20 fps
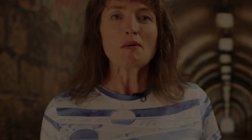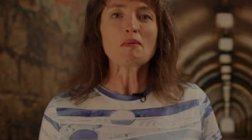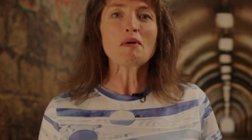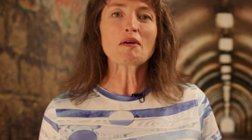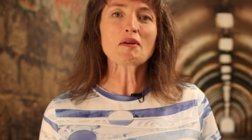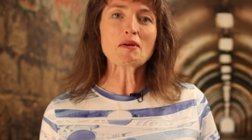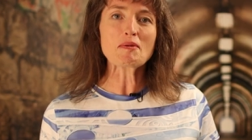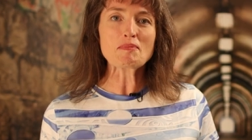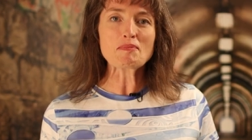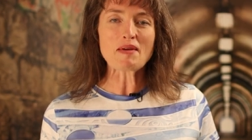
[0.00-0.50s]

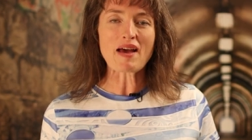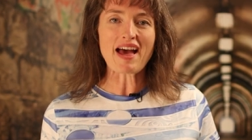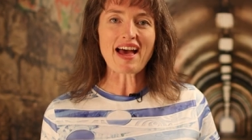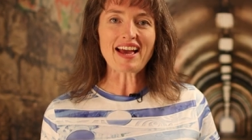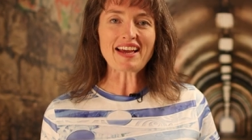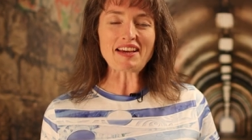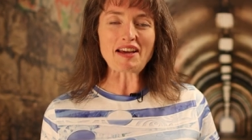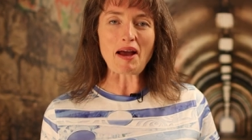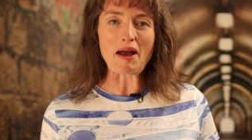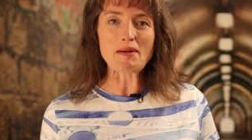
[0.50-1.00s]
Welcome
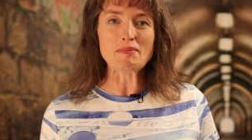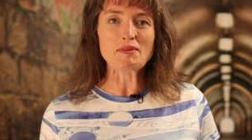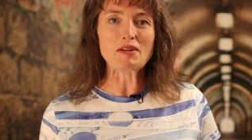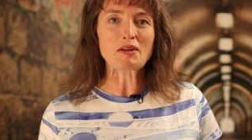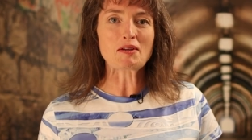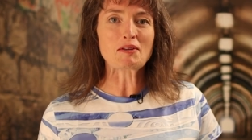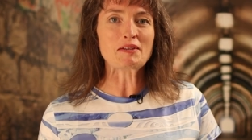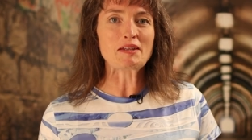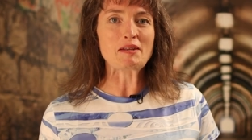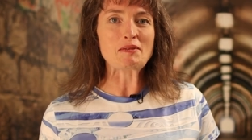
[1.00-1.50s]
back. I'm
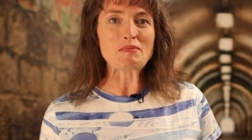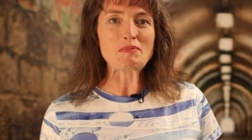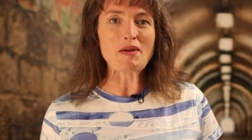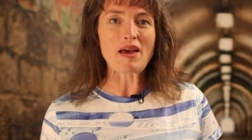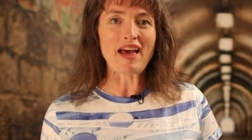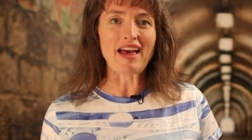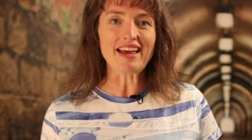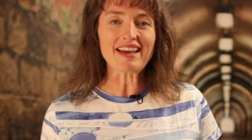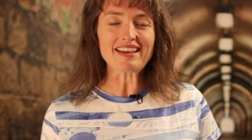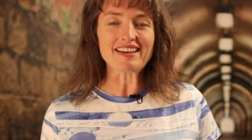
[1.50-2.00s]
Nicholeen
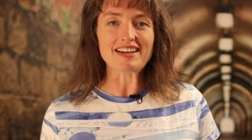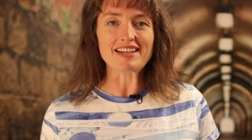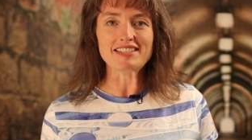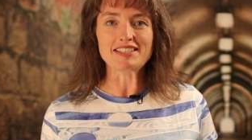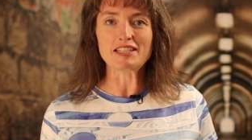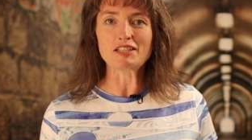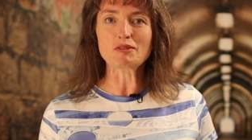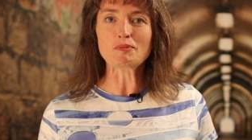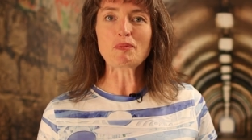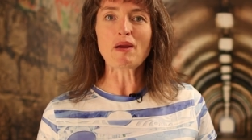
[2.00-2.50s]
Peck. I
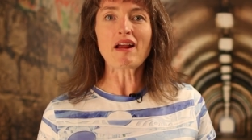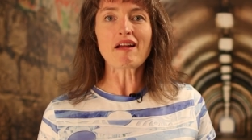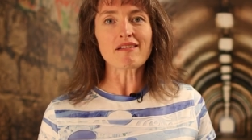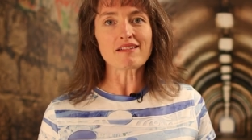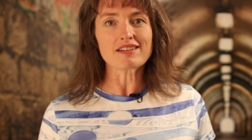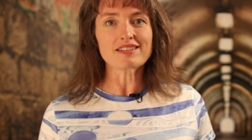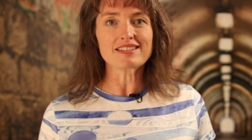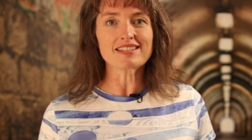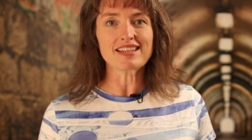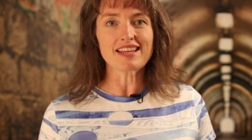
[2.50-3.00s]
teach
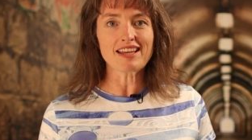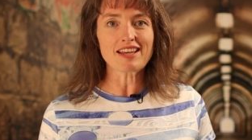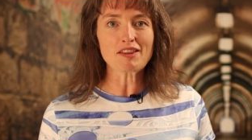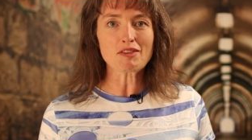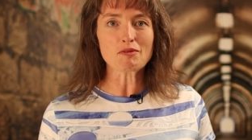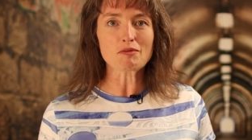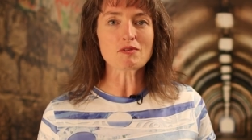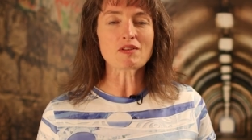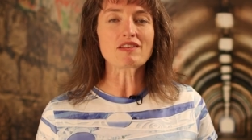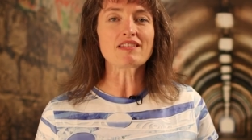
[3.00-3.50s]

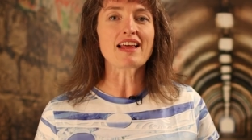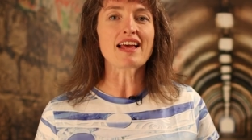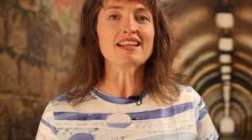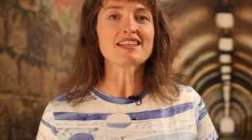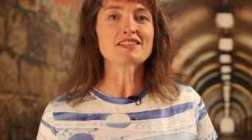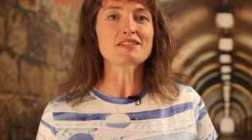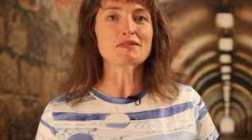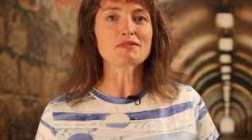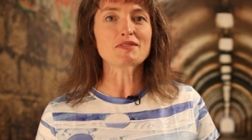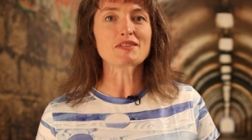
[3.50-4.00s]
parenting through the
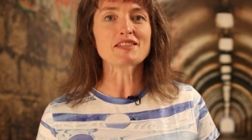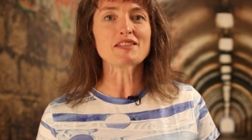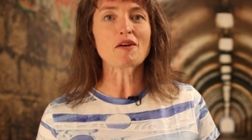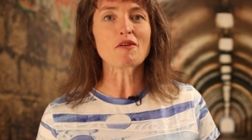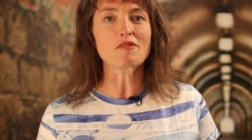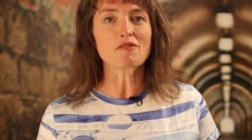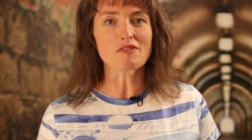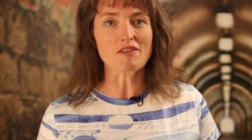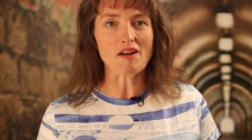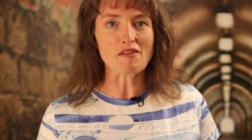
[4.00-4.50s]
lens of
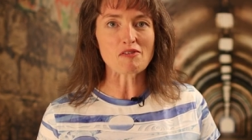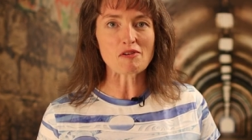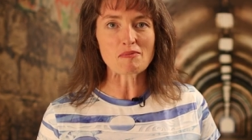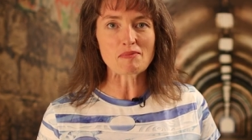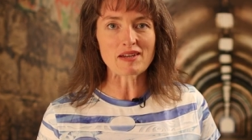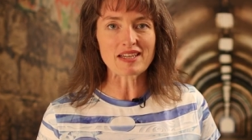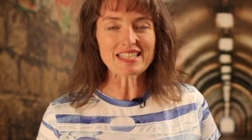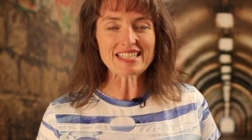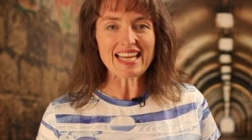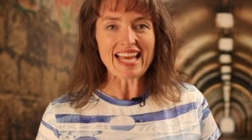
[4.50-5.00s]

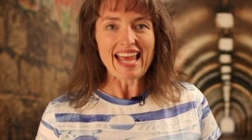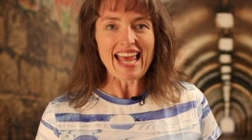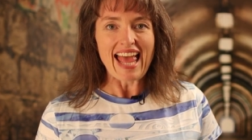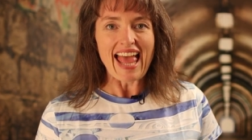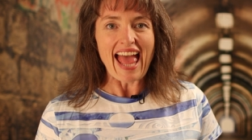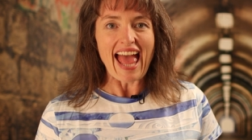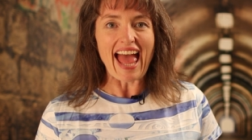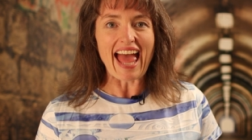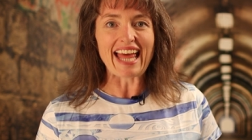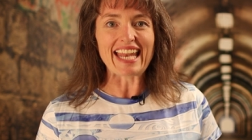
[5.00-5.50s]
self-government.
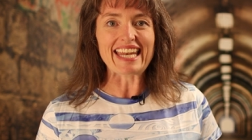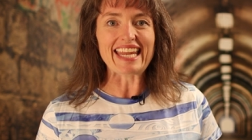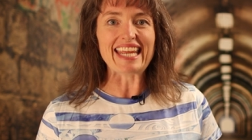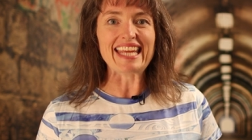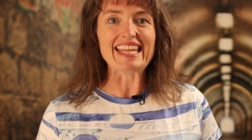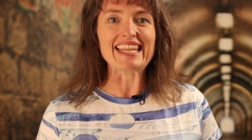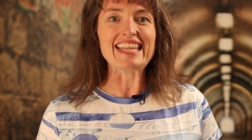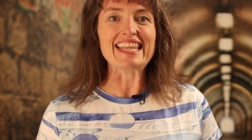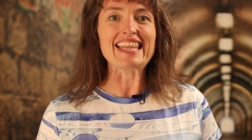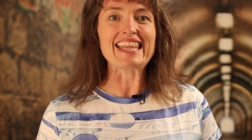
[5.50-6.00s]
And
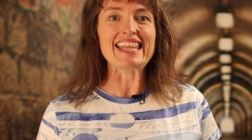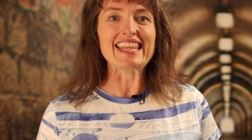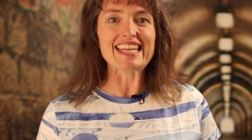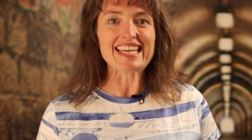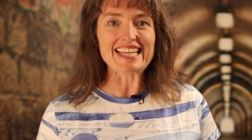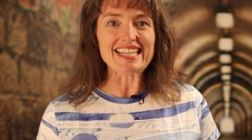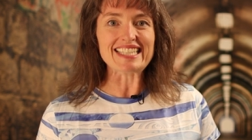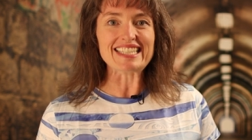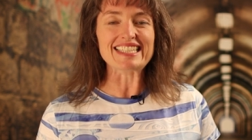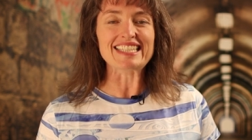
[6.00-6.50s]
in
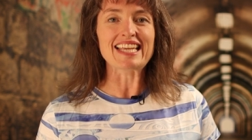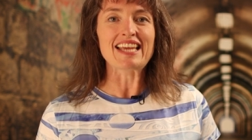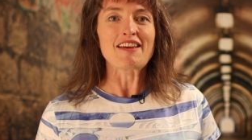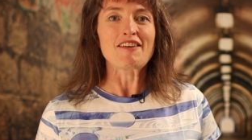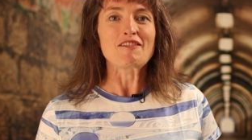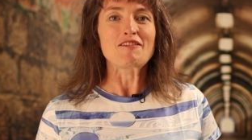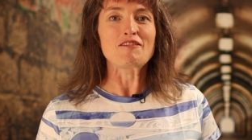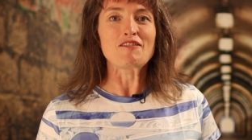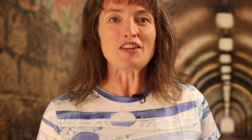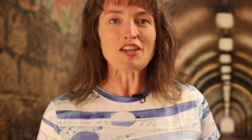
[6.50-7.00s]
this
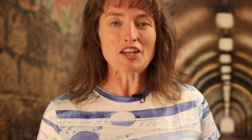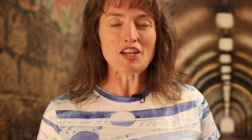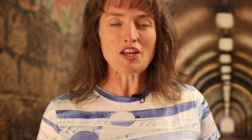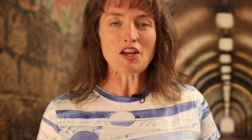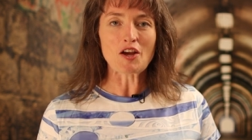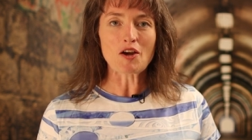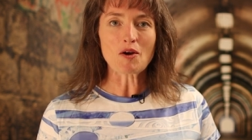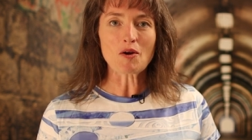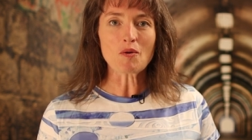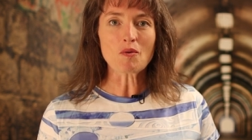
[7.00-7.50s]

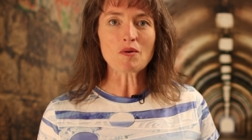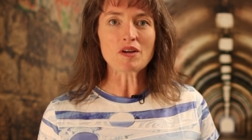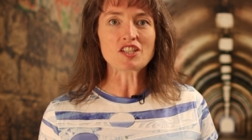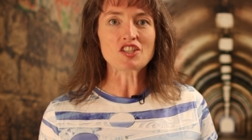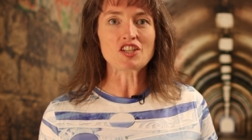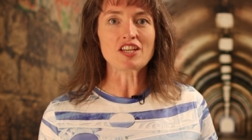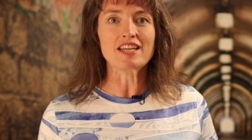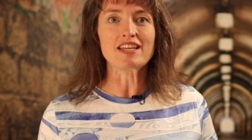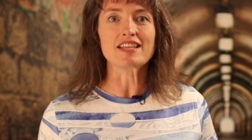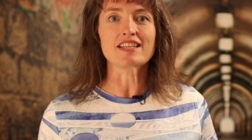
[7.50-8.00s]
video,
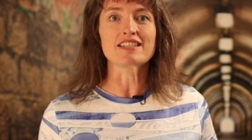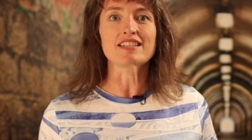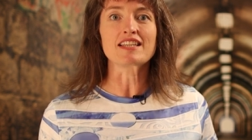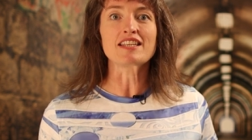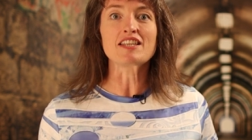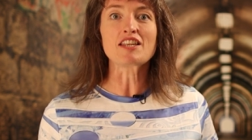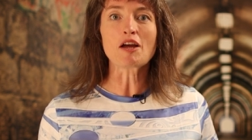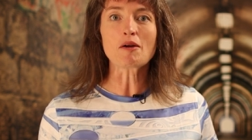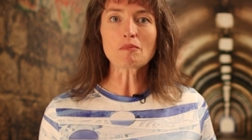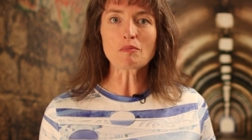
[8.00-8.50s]
which is
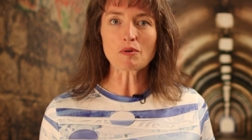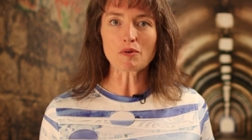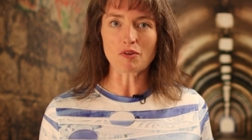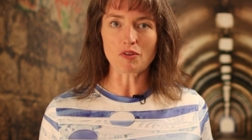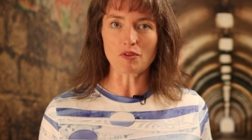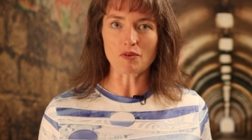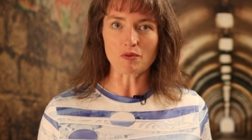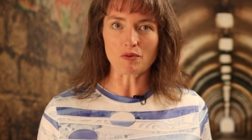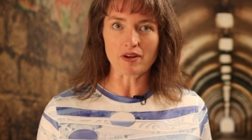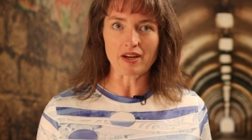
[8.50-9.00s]
number
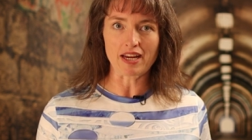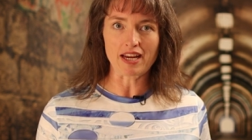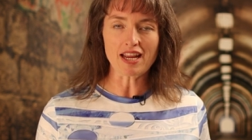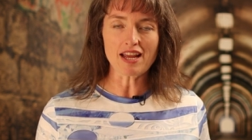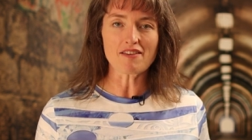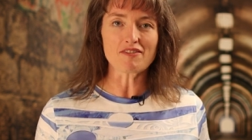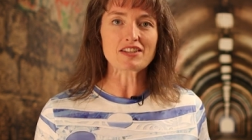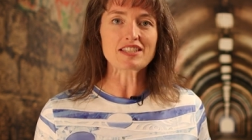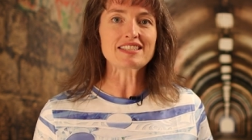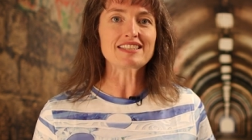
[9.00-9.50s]

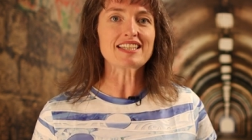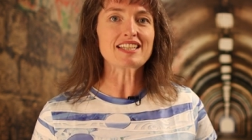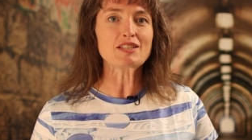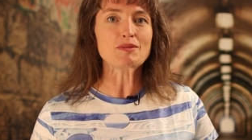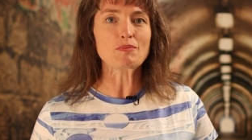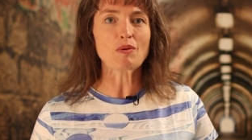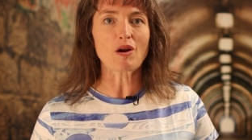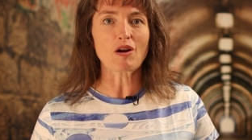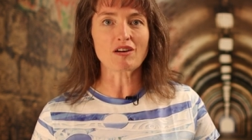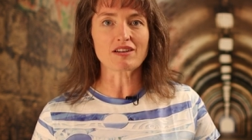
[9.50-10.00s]
3 of a
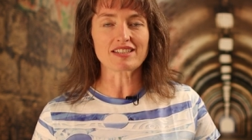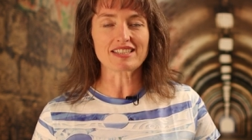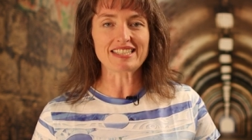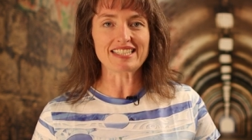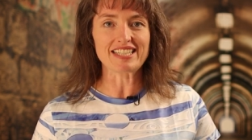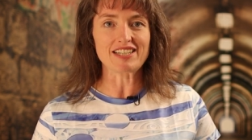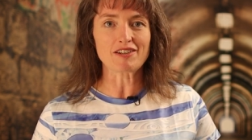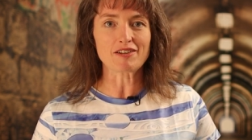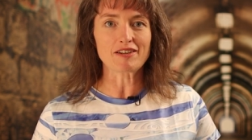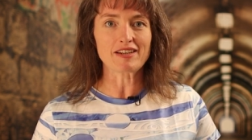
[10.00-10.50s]
6-part
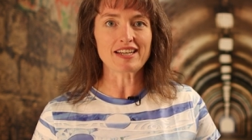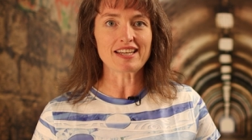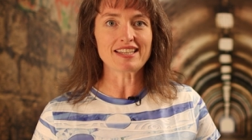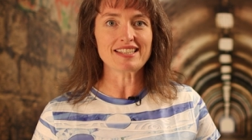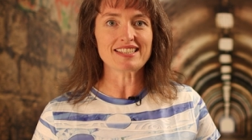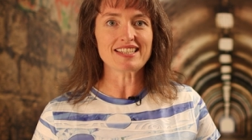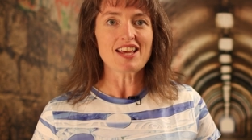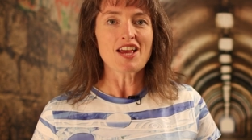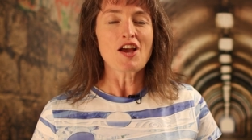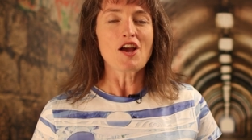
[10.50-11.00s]

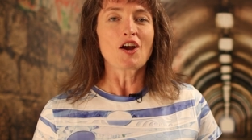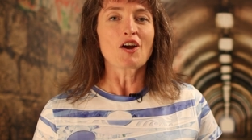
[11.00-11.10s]
series